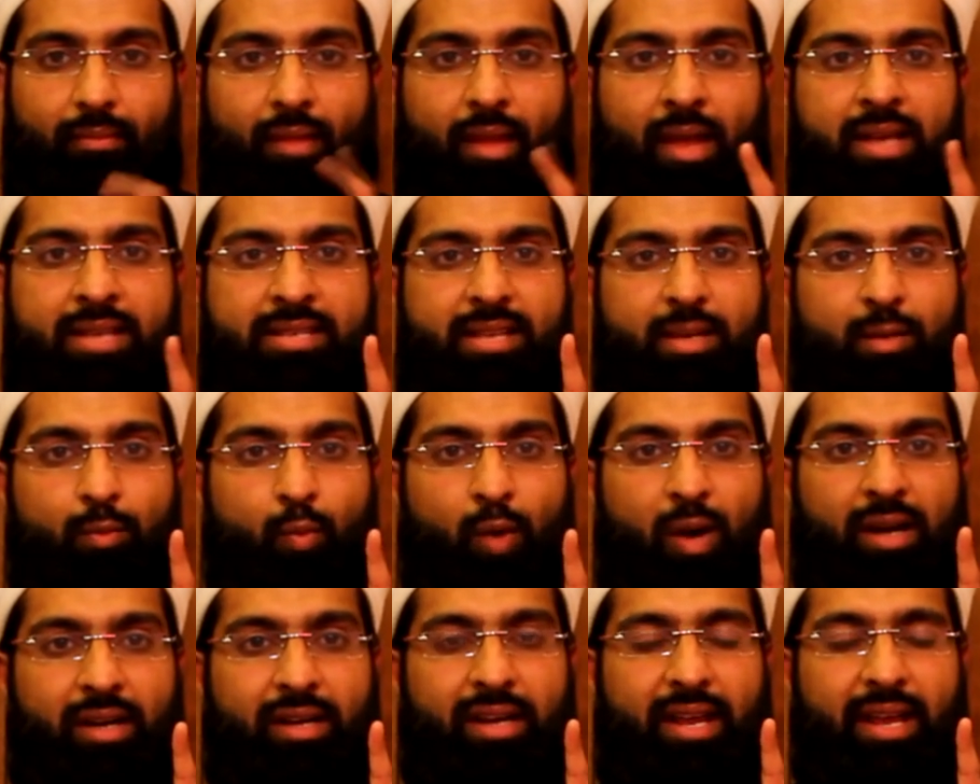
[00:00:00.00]
He said,
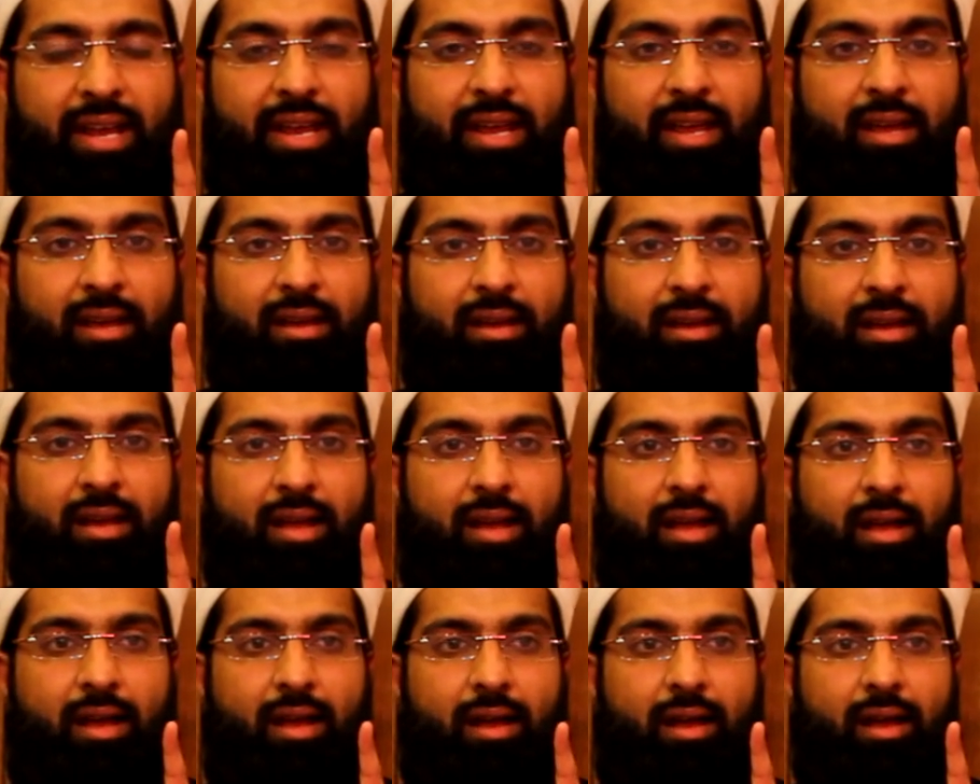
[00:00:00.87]
one day,
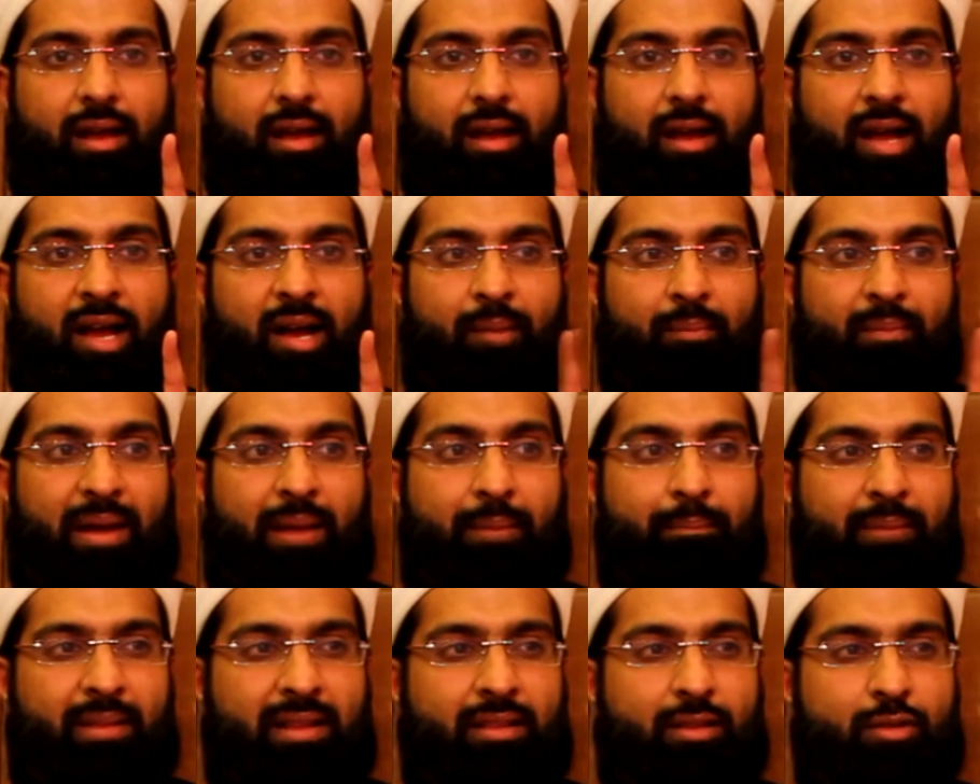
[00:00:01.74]
my
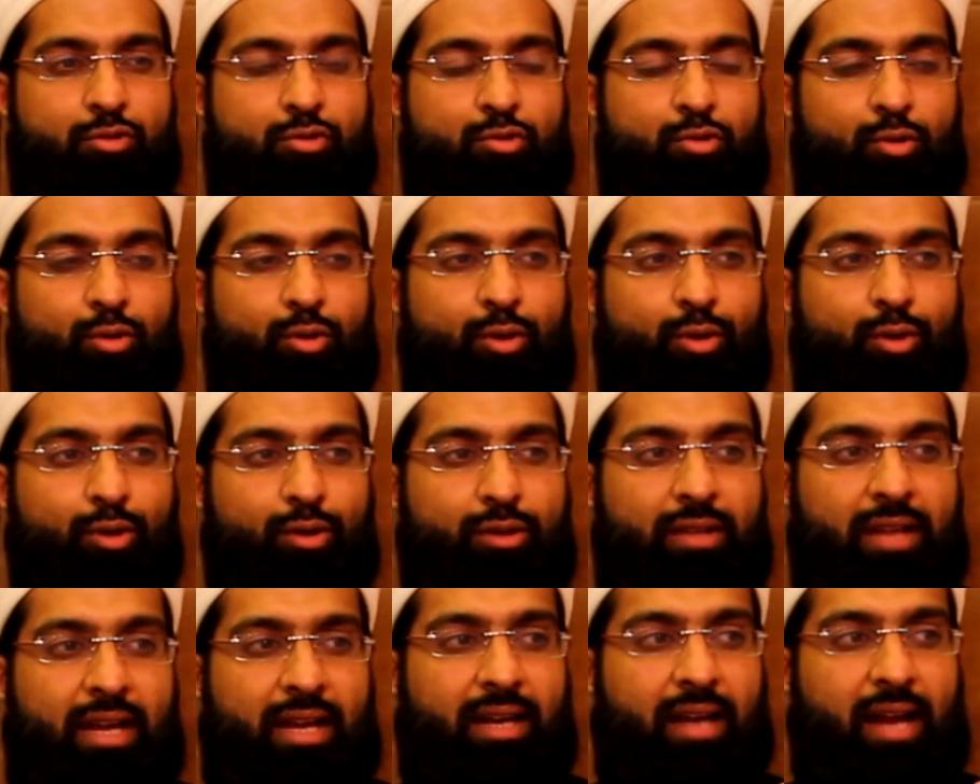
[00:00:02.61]
mother saw
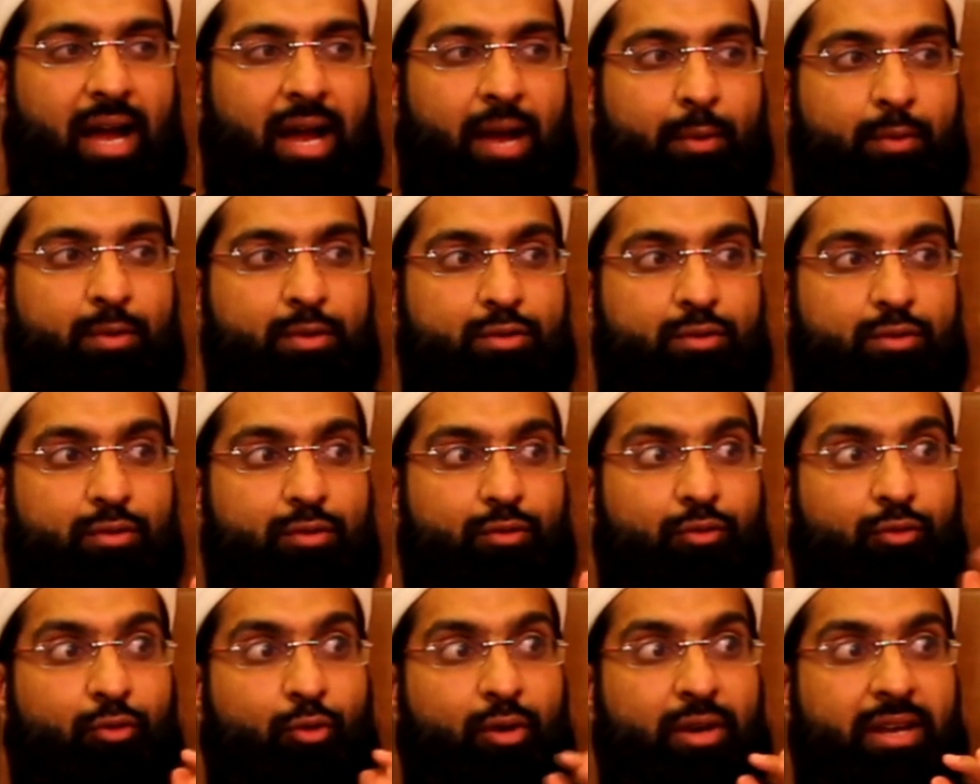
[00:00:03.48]
that I was
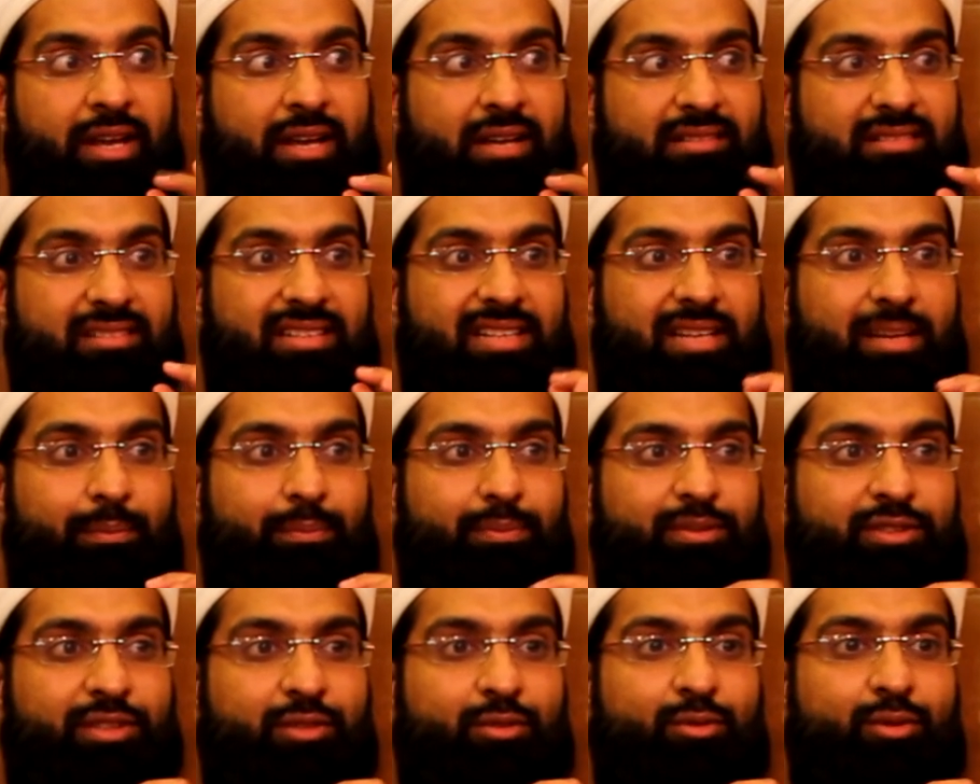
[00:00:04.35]
falling asleep.
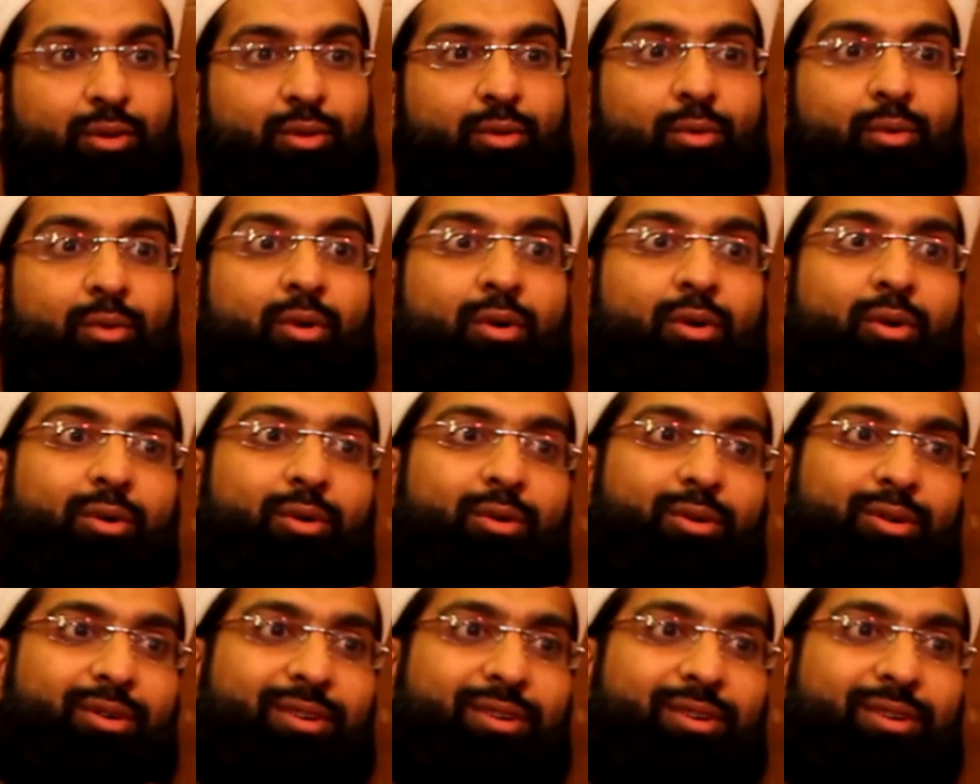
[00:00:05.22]
She thought, oh,